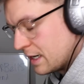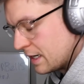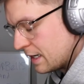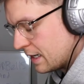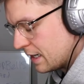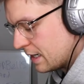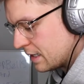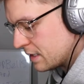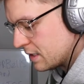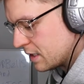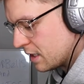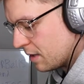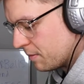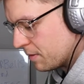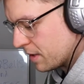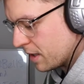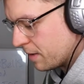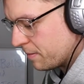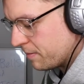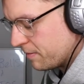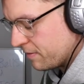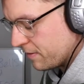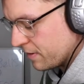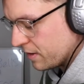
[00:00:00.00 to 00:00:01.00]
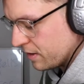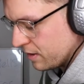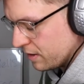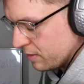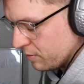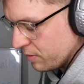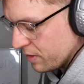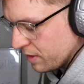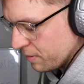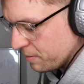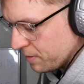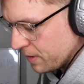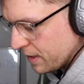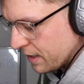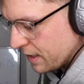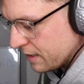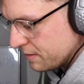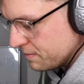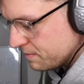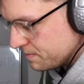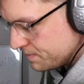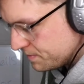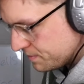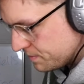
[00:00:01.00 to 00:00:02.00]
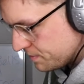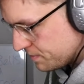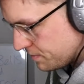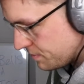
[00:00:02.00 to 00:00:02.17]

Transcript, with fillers: and coming up for, with a plan